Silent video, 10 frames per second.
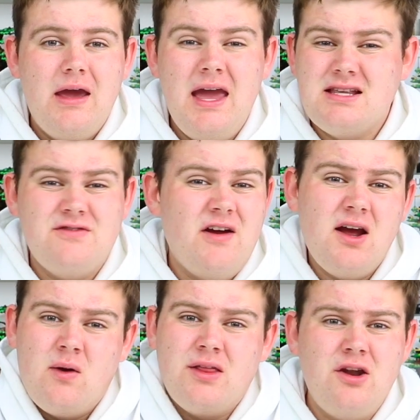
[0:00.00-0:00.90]
It's a
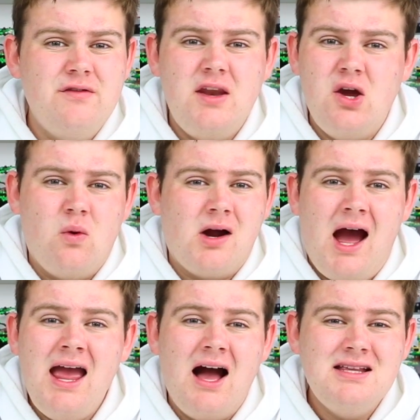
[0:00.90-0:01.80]
very quick little video
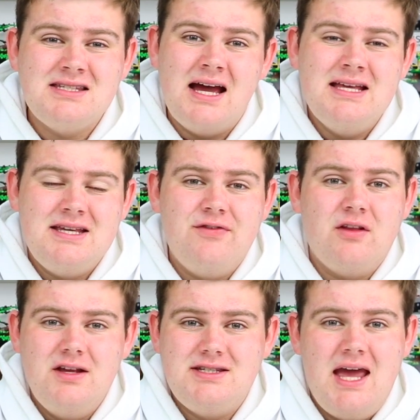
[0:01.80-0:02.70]
where I
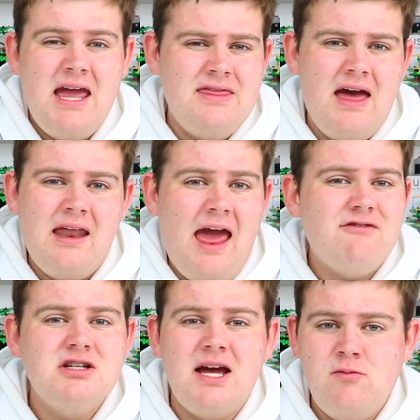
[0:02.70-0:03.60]
unscientifically say that
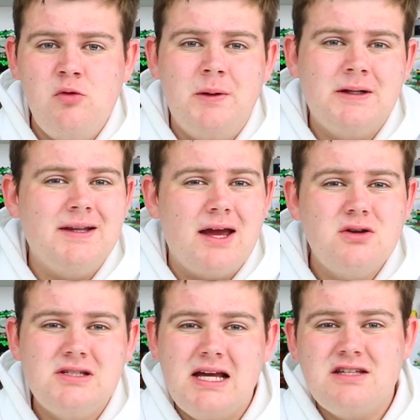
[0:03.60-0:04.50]
every time you build a
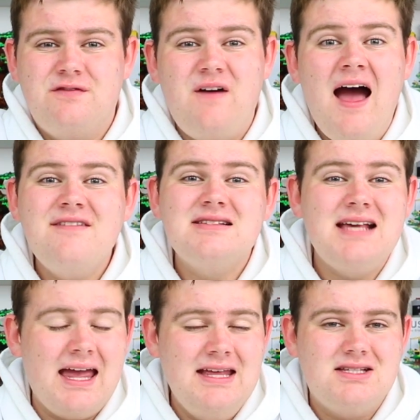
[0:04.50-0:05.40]
LEGO set, 5
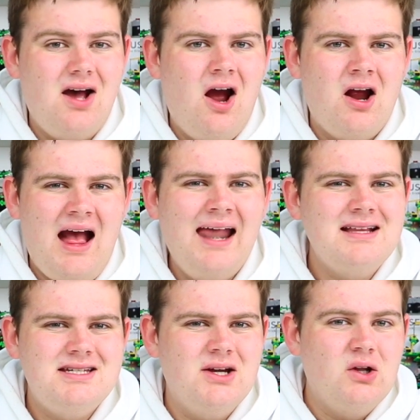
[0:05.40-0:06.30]
seconds are
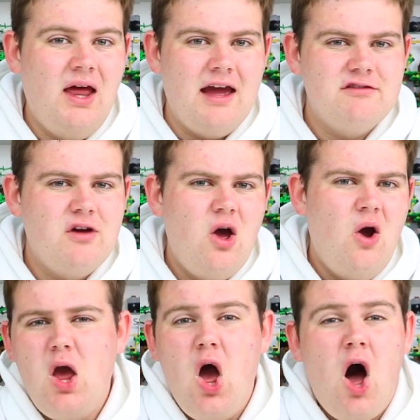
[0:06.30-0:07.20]
added to your life.
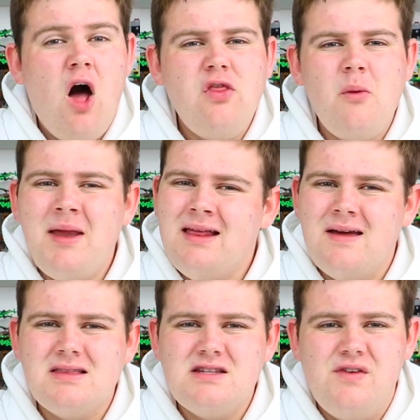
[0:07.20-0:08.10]
Although many
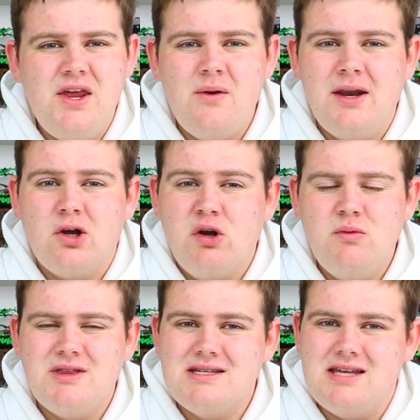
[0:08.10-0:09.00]
liked this video and
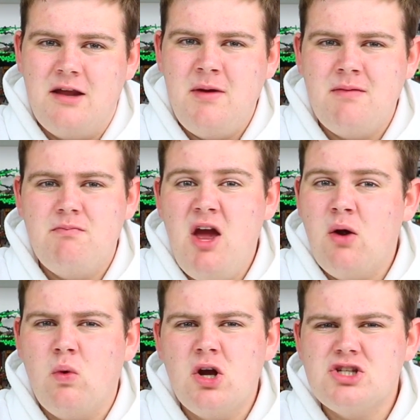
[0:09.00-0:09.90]
agreed with the sentiment,
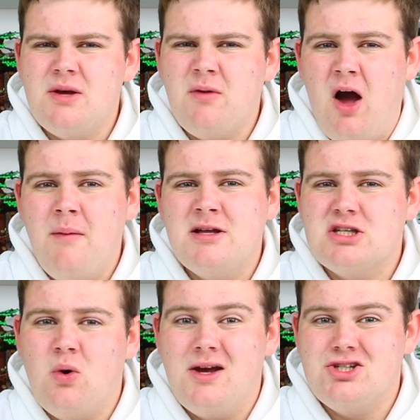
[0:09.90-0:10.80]
there were some
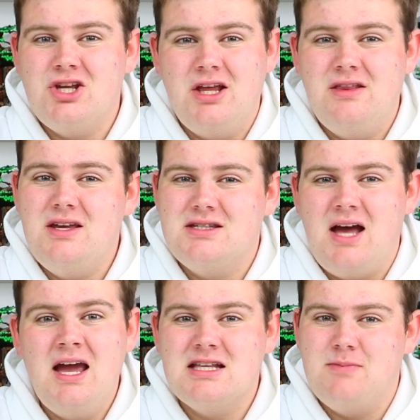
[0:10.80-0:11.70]
comments questioning the
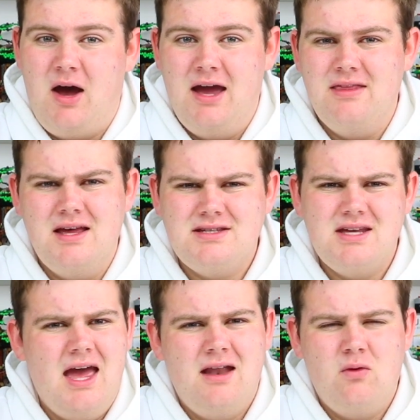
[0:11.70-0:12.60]
science behind
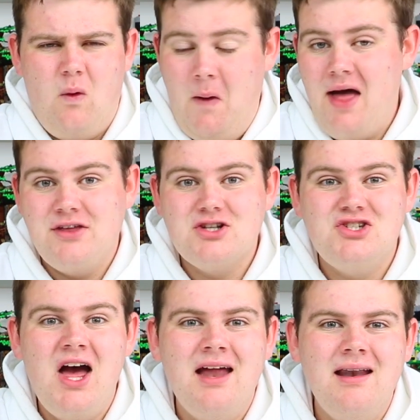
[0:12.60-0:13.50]
this, and while there's
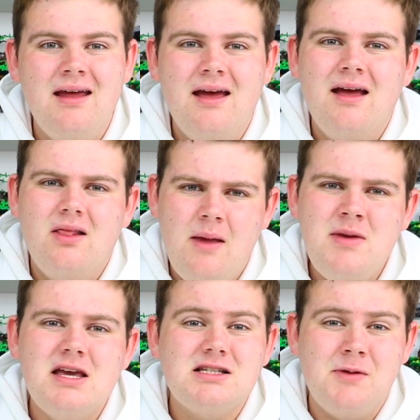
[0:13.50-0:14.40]
none, let
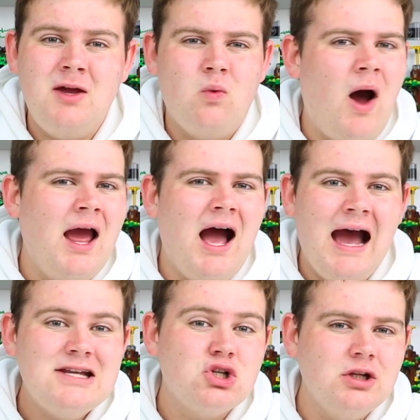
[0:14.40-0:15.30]
me explain why
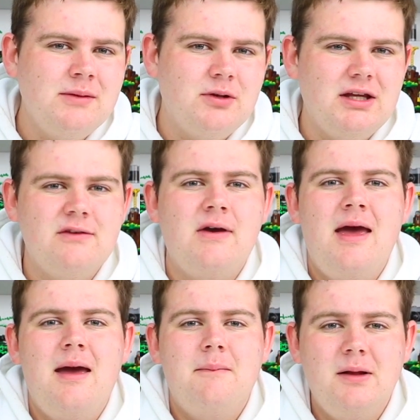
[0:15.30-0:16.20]
I truly believe
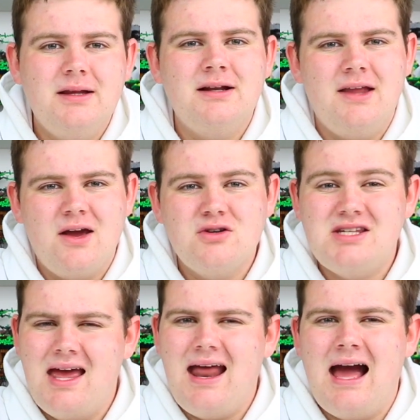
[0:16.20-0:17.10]
Building a Lego
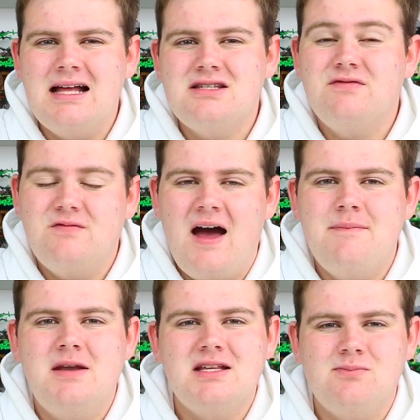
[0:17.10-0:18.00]
set adds
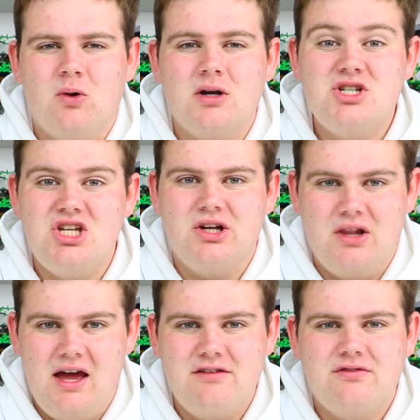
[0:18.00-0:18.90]
5 minutes more to your
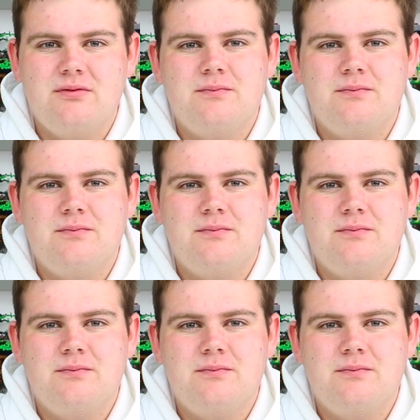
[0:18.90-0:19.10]
life.